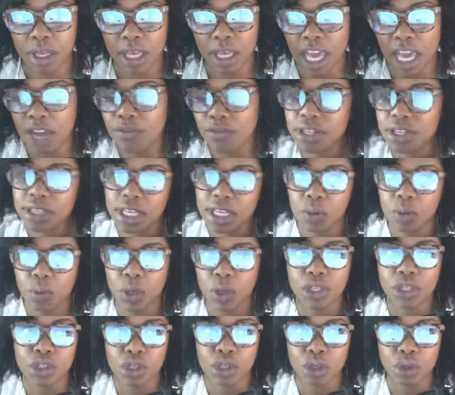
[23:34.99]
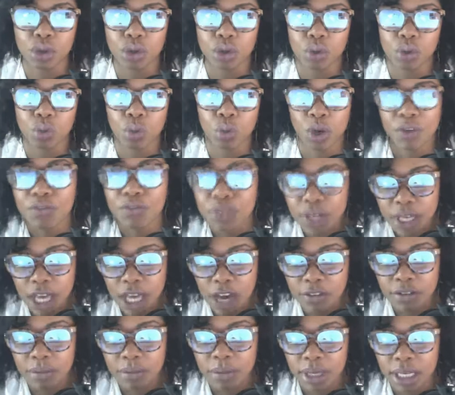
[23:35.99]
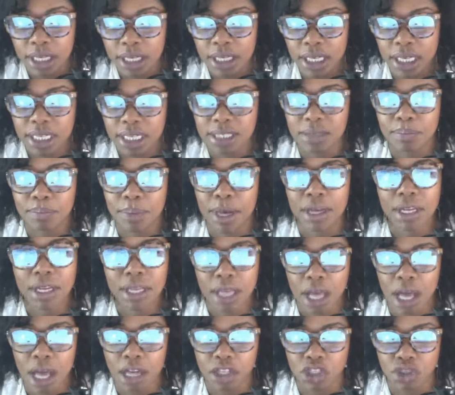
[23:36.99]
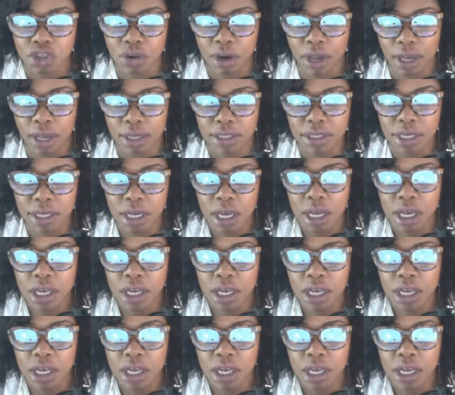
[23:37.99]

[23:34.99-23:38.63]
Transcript: Everything we do with the government is about a contract.